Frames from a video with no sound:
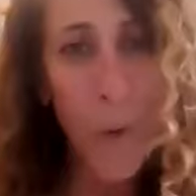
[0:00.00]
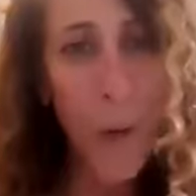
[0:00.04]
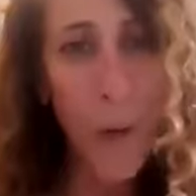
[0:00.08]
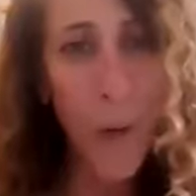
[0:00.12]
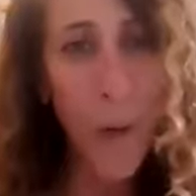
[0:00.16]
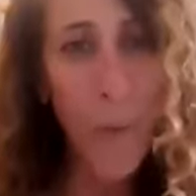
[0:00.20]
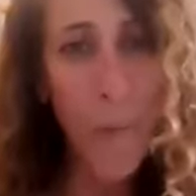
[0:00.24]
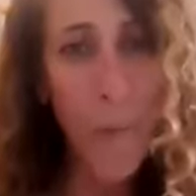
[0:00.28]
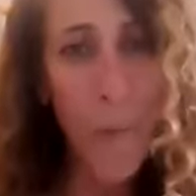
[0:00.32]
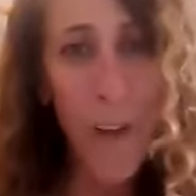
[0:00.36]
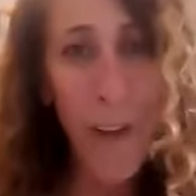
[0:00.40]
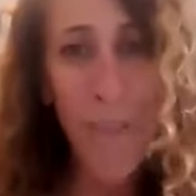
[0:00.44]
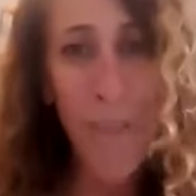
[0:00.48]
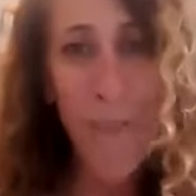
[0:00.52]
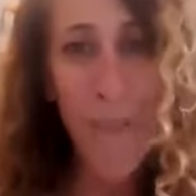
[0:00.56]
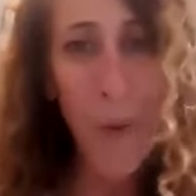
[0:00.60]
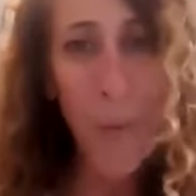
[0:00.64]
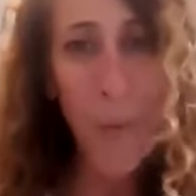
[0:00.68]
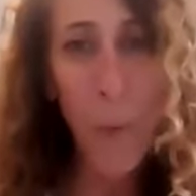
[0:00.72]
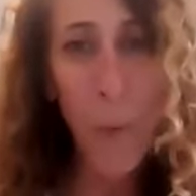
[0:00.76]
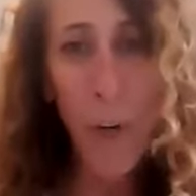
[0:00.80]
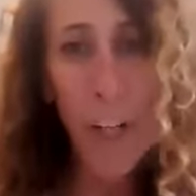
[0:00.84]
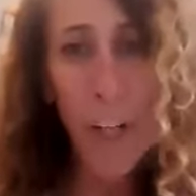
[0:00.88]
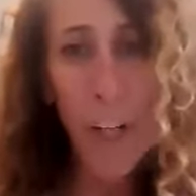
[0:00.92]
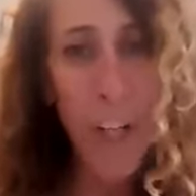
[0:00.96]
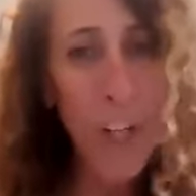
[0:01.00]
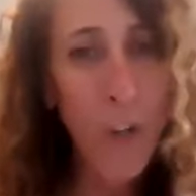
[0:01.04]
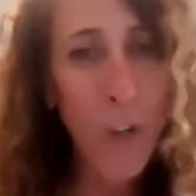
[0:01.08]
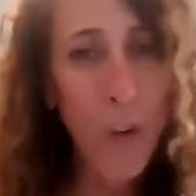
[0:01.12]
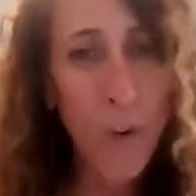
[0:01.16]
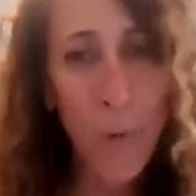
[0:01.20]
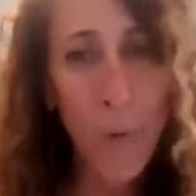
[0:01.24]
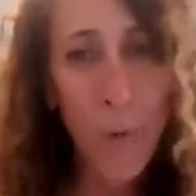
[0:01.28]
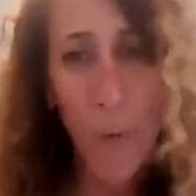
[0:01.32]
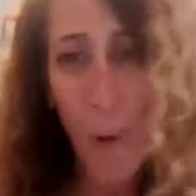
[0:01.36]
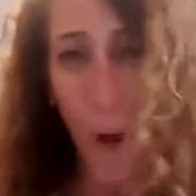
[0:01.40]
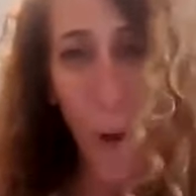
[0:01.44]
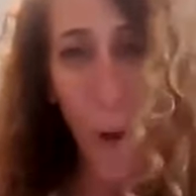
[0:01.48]
We're going to
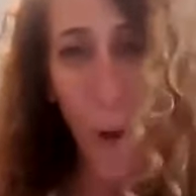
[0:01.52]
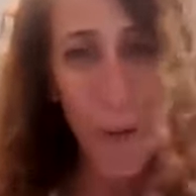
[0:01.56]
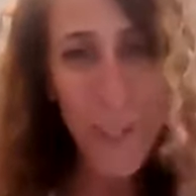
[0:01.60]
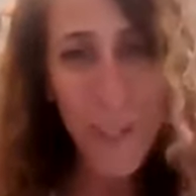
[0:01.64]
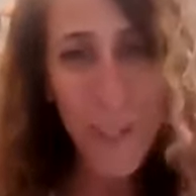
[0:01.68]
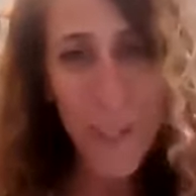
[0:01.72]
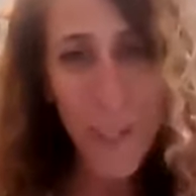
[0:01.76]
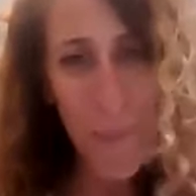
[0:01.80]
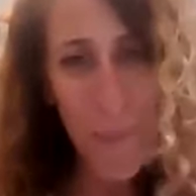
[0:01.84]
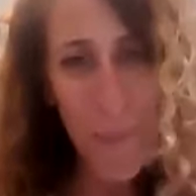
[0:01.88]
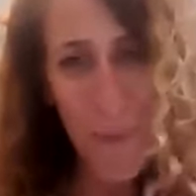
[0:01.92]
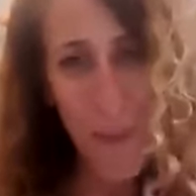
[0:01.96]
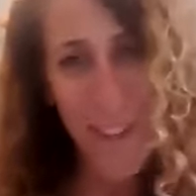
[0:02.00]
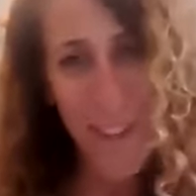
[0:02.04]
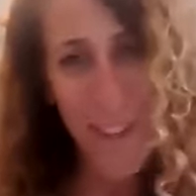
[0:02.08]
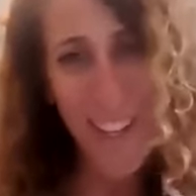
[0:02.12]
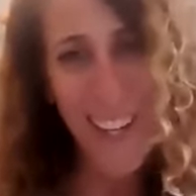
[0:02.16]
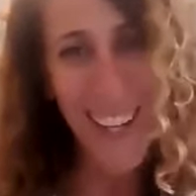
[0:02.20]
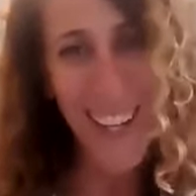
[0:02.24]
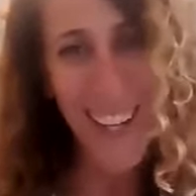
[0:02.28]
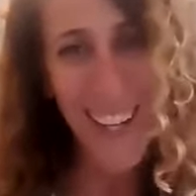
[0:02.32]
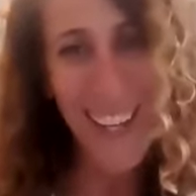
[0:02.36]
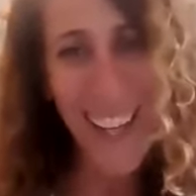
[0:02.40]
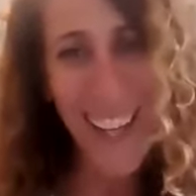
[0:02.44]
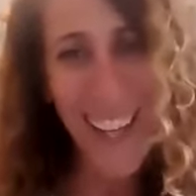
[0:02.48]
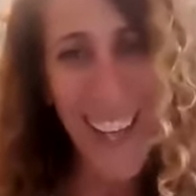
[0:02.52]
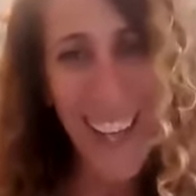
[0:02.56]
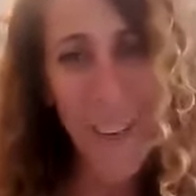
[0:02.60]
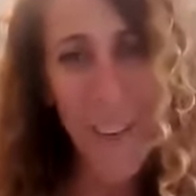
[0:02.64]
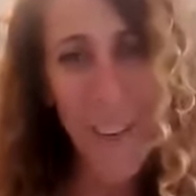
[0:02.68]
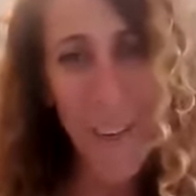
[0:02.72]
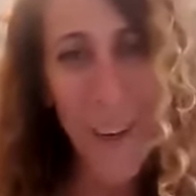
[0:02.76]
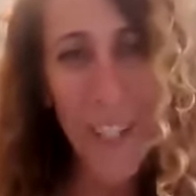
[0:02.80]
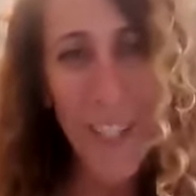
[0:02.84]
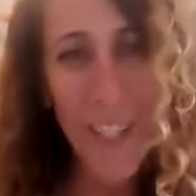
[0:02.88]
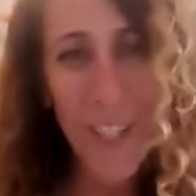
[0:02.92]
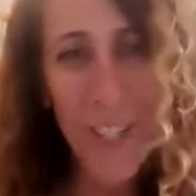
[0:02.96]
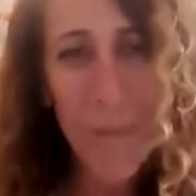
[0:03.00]
grow as a community. And I
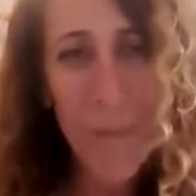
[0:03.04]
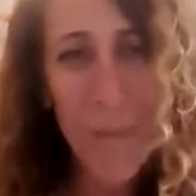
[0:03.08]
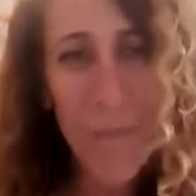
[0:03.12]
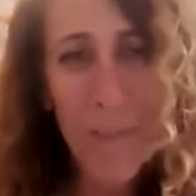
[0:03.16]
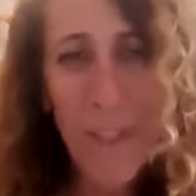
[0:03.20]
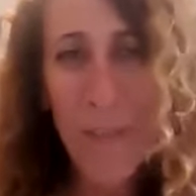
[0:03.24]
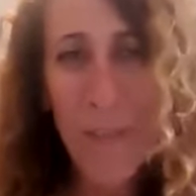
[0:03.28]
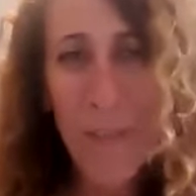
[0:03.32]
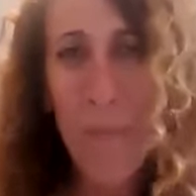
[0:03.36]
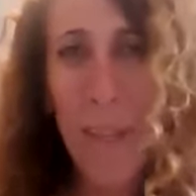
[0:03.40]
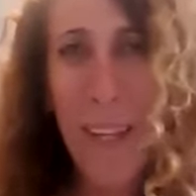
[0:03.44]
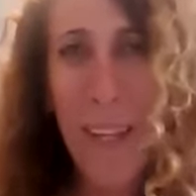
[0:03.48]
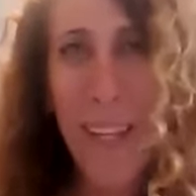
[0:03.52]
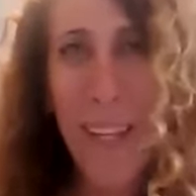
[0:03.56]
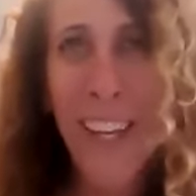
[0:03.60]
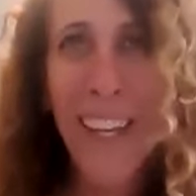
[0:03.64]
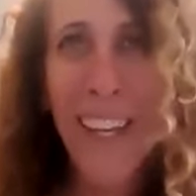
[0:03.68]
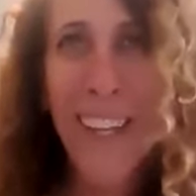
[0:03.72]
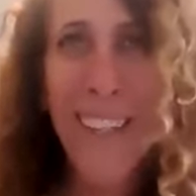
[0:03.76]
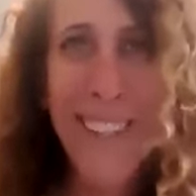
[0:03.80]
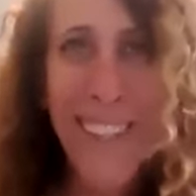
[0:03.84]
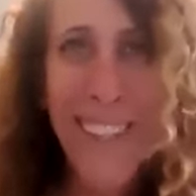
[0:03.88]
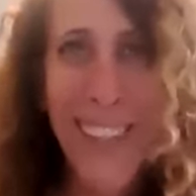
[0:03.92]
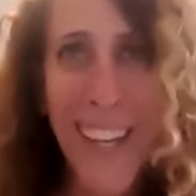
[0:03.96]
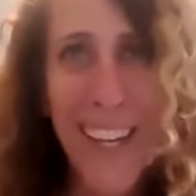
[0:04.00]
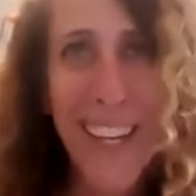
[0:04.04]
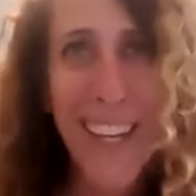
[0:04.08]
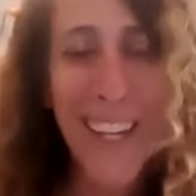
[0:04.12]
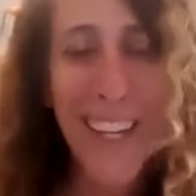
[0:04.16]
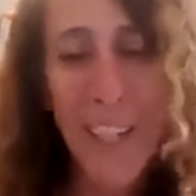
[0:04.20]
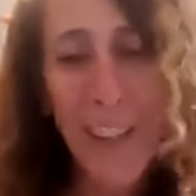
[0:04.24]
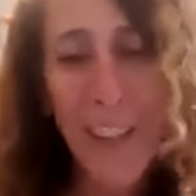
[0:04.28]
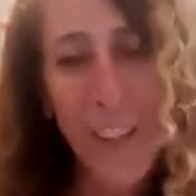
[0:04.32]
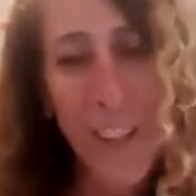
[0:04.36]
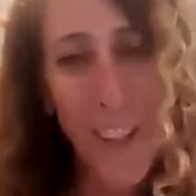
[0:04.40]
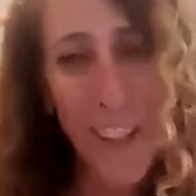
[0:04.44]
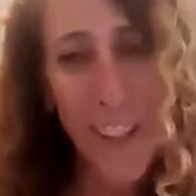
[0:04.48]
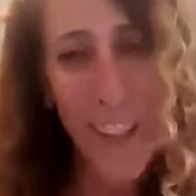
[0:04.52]
want you to just be excited
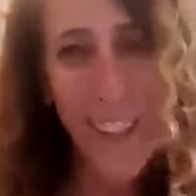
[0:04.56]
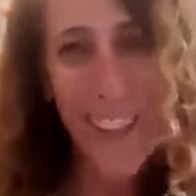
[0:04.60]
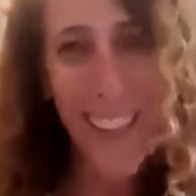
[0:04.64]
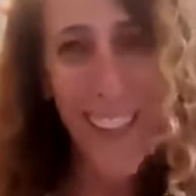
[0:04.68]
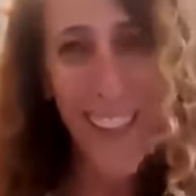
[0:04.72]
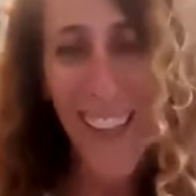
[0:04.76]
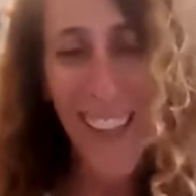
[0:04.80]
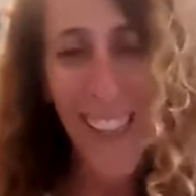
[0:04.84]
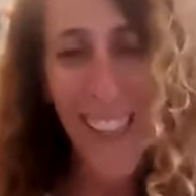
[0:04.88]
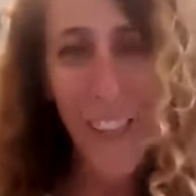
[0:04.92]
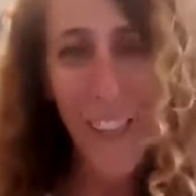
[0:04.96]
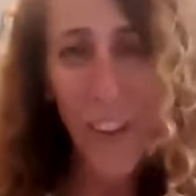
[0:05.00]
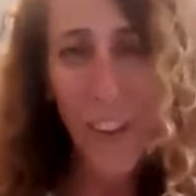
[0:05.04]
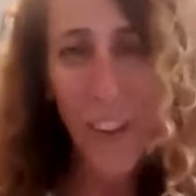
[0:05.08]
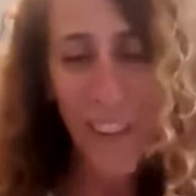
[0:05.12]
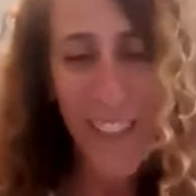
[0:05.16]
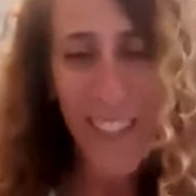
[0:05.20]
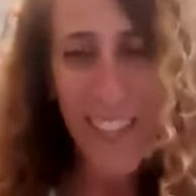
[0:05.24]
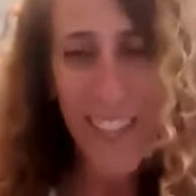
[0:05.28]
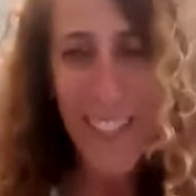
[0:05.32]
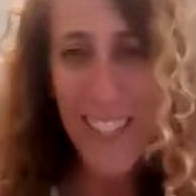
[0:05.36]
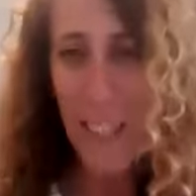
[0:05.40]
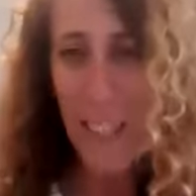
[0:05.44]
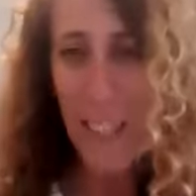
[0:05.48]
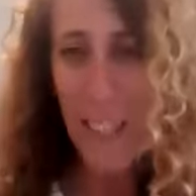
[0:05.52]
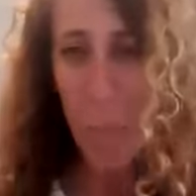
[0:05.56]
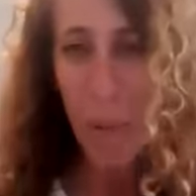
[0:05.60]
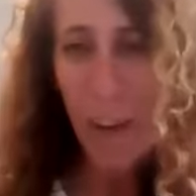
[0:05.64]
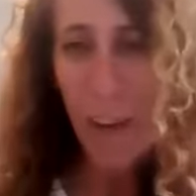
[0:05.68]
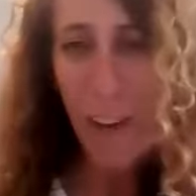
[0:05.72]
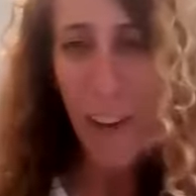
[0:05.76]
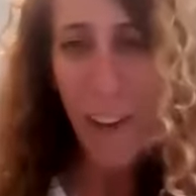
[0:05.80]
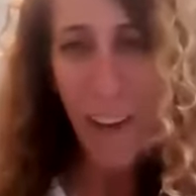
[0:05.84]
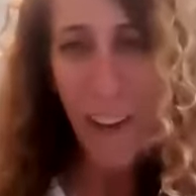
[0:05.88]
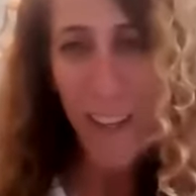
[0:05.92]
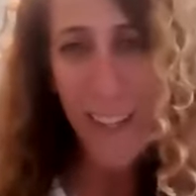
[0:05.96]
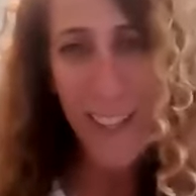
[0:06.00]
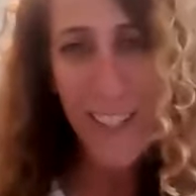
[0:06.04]
and look at this as a
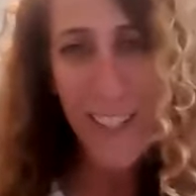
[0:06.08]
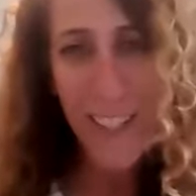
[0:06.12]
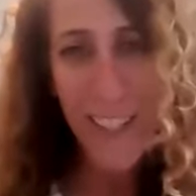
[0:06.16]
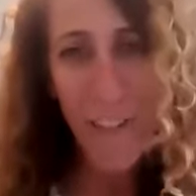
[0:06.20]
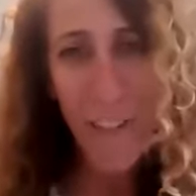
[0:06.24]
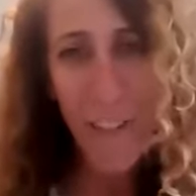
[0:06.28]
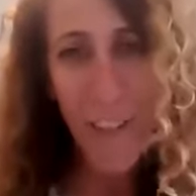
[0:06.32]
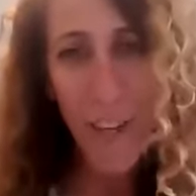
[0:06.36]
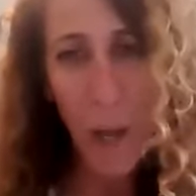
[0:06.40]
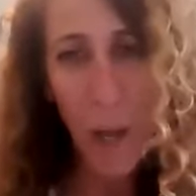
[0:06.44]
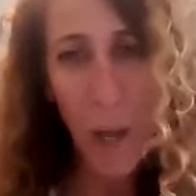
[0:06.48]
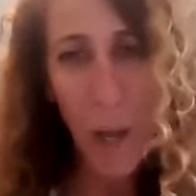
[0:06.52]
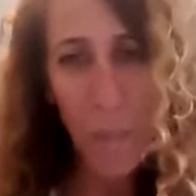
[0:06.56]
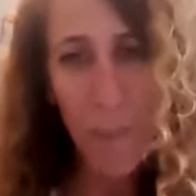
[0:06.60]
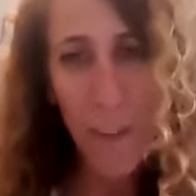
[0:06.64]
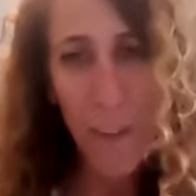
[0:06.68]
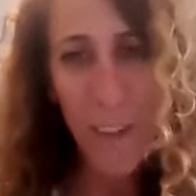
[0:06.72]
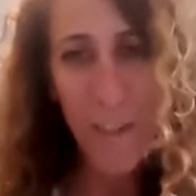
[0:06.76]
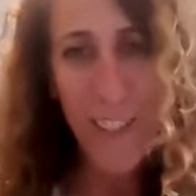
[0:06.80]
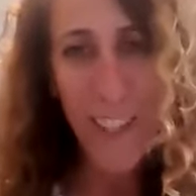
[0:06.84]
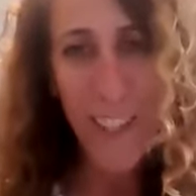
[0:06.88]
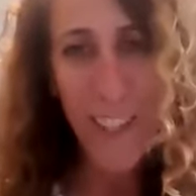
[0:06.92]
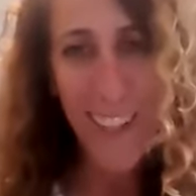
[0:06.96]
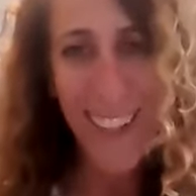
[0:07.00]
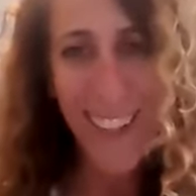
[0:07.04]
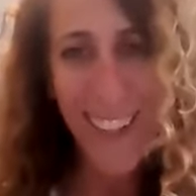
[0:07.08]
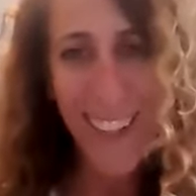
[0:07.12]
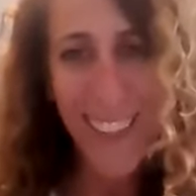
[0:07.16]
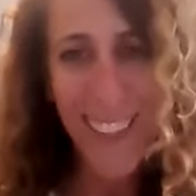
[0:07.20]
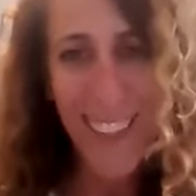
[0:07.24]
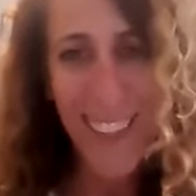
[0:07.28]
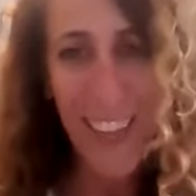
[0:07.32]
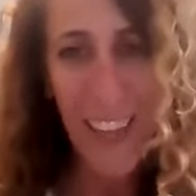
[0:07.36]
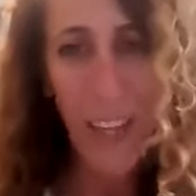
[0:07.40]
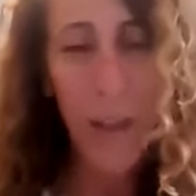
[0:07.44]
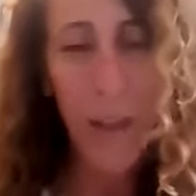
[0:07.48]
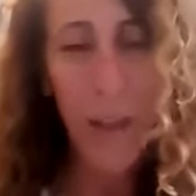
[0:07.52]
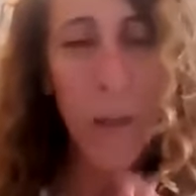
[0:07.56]
positive and uplifting
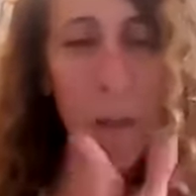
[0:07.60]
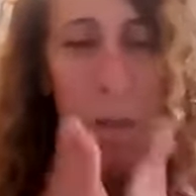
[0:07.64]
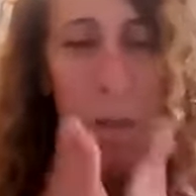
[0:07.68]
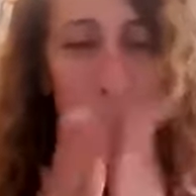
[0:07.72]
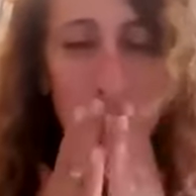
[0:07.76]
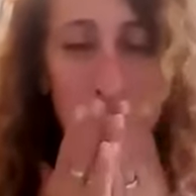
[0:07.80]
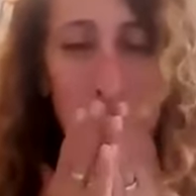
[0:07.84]
thing.